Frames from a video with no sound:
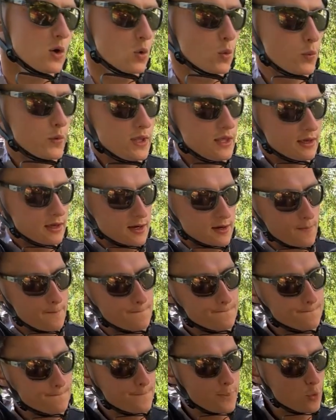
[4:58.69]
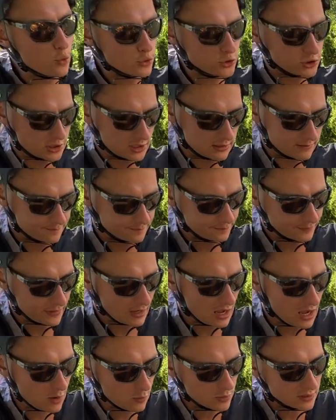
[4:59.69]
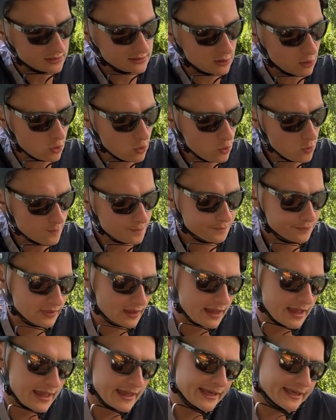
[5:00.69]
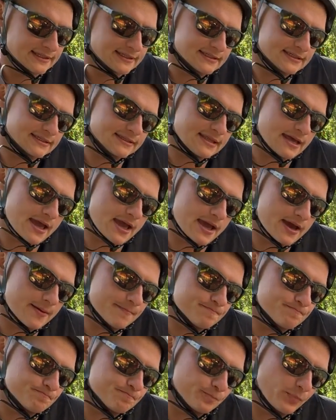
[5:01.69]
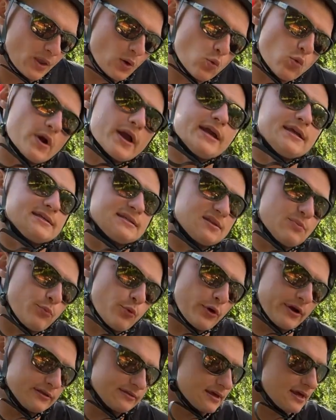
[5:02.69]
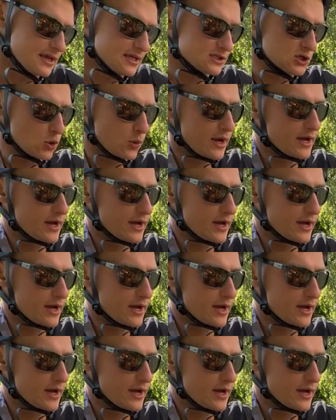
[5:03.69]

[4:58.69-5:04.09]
we are pushing our toe as the waist point. So